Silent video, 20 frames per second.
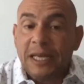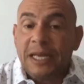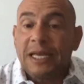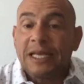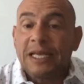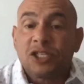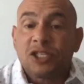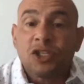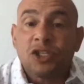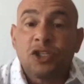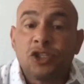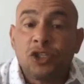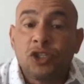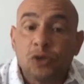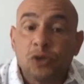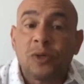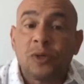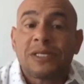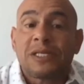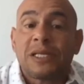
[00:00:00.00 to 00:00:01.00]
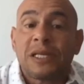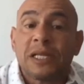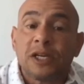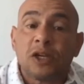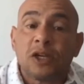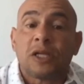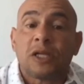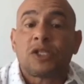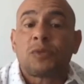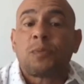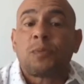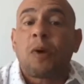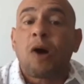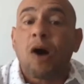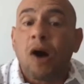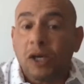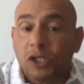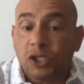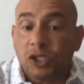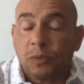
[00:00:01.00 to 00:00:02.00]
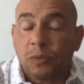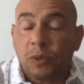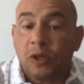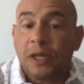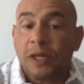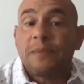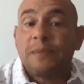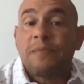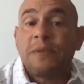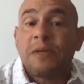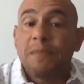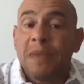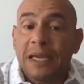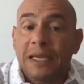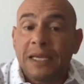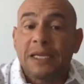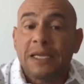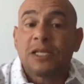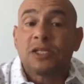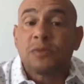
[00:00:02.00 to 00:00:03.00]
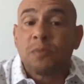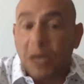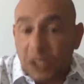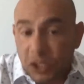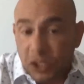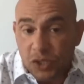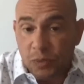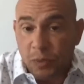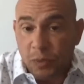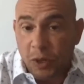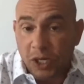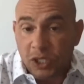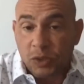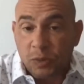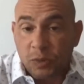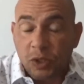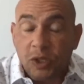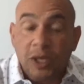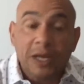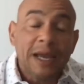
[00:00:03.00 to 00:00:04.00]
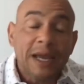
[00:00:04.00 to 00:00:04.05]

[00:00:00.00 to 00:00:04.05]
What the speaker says: is to do as little as possible and be making as much as possible.